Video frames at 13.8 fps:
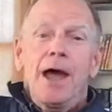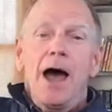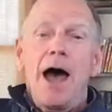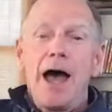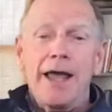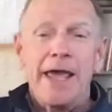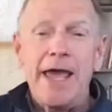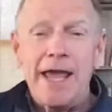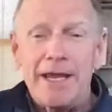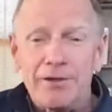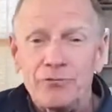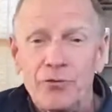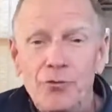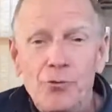I
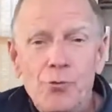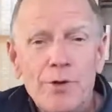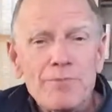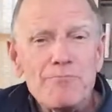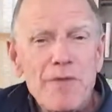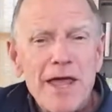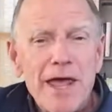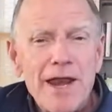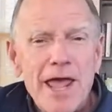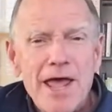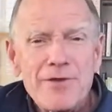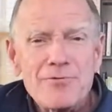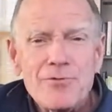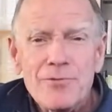hate to admit
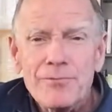it,